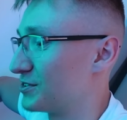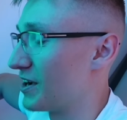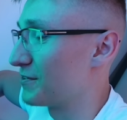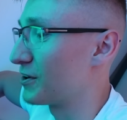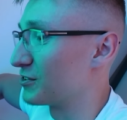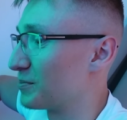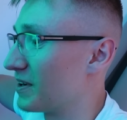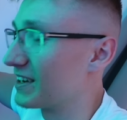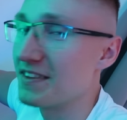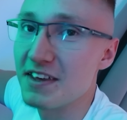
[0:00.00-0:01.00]
so I forgot to
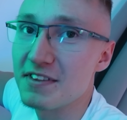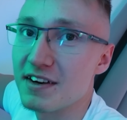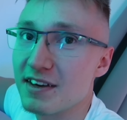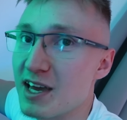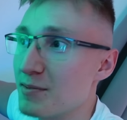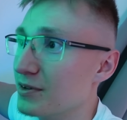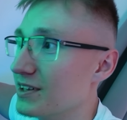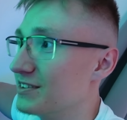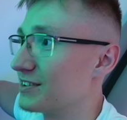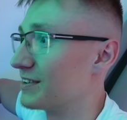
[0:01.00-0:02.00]
plug in the Ethernet
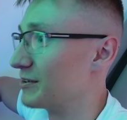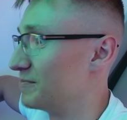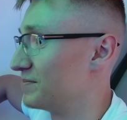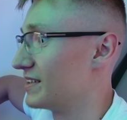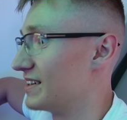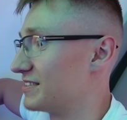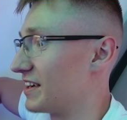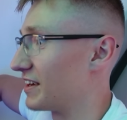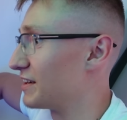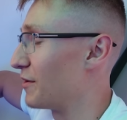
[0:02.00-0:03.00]
cable into the
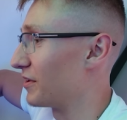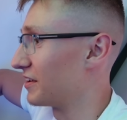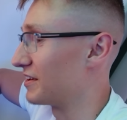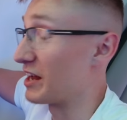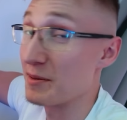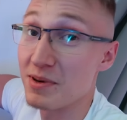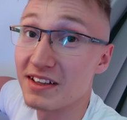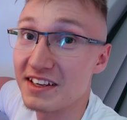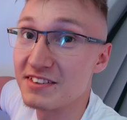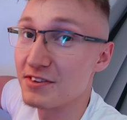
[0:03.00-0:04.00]
10 gig networking card. I
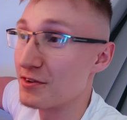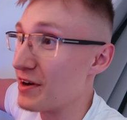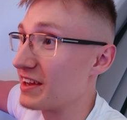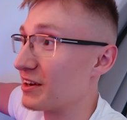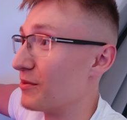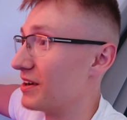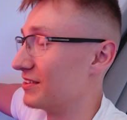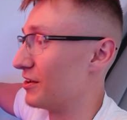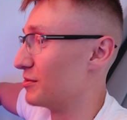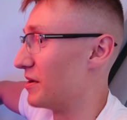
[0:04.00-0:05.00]
plugged it into the regular
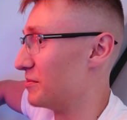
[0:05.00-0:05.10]
one on the